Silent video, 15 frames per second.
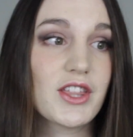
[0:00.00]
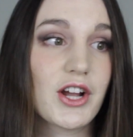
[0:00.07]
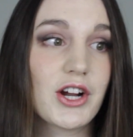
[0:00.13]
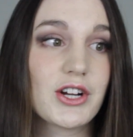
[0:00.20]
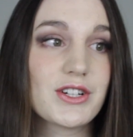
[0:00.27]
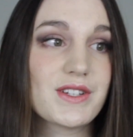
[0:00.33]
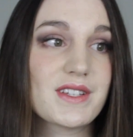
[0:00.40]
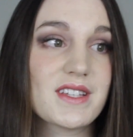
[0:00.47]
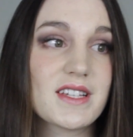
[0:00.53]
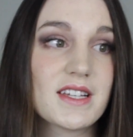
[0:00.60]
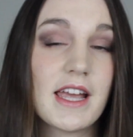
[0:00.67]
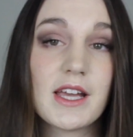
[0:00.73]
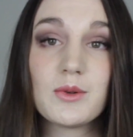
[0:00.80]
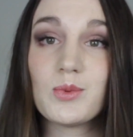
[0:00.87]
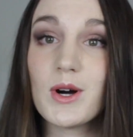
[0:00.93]
There's
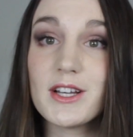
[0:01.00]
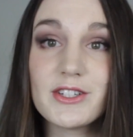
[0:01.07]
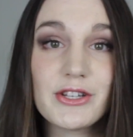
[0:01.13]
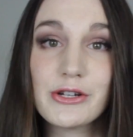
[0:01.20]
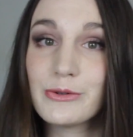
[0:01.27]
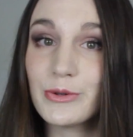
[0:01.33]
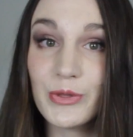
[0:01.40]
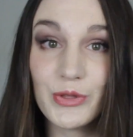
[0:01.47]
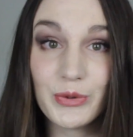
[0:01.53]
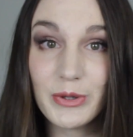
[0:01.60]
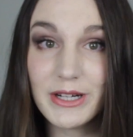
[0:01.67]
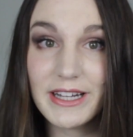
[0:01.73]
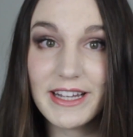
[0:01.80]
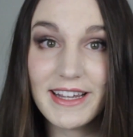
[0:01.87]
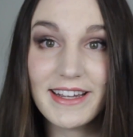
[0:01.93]
Naked 1, 2, and
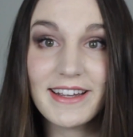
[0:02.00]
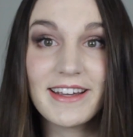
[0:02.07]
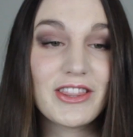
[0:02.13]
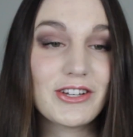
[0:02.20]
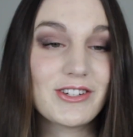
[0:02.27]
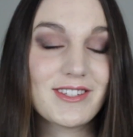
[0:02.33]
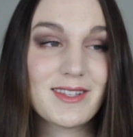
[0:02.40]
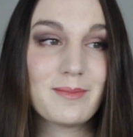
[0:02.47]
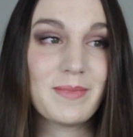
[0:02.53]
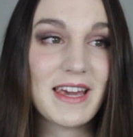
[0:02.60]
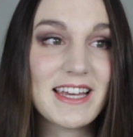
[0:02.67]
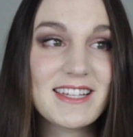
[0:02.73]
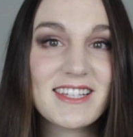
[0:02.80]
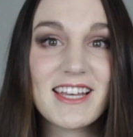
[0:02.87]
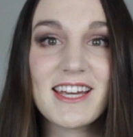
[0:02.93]
3. There's the
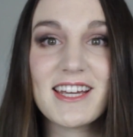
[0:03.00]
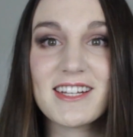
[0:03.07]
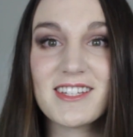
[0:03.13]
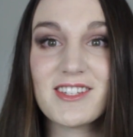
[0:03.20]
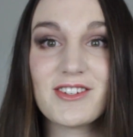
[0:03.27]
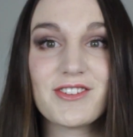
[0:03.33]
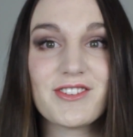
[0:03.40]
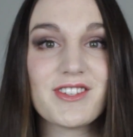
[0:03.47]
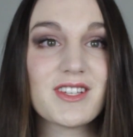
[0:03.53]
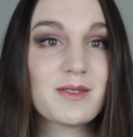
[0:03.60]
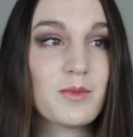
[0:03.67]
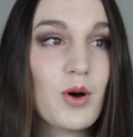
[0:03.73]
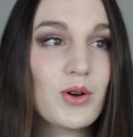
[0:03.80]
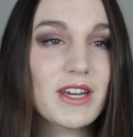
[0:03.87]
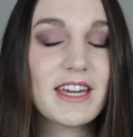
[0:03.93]
basics. There's the
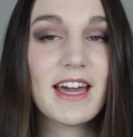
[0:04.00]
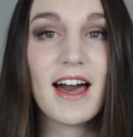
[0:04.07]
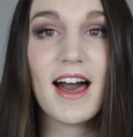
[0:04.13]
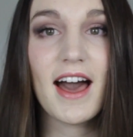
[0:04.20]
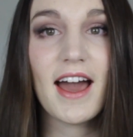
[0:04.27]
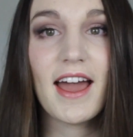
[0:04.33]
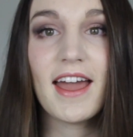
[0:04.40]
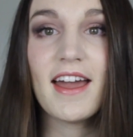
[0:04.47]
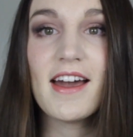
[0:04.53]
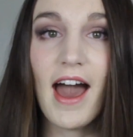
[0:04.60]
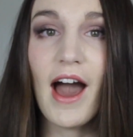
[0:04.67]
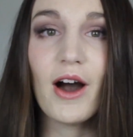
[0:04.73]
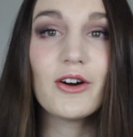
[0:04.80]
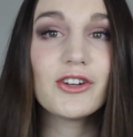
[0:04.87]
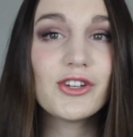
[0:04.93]
smoky eye.
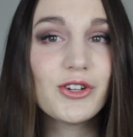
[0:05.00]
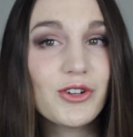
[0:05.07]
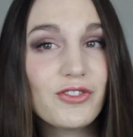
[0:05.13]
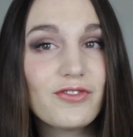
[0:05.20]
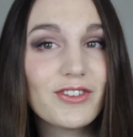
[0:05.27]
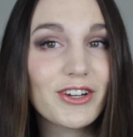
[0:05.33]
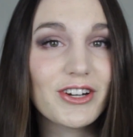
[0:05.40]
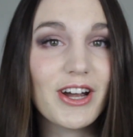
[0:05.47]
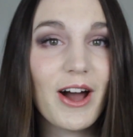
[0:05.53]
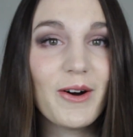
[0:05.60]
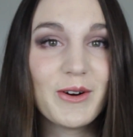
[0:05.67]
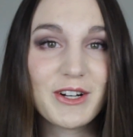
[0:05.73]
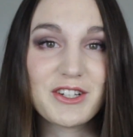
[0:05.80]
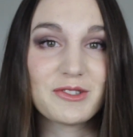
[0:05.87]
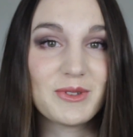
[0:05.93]
How do you figure
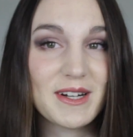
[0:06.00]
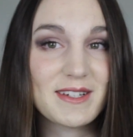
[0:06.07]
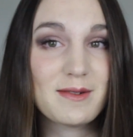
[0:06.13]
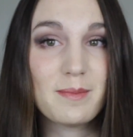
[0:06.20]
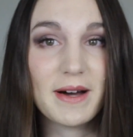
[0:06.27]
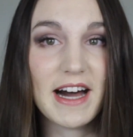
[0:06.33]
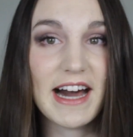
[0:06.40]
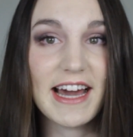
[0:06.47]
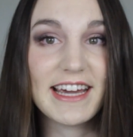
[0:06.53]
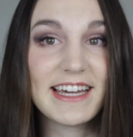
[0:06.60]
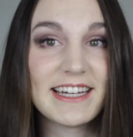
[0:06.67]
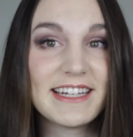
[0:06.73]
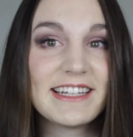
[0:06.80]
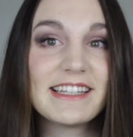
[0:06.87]
out which one to buy?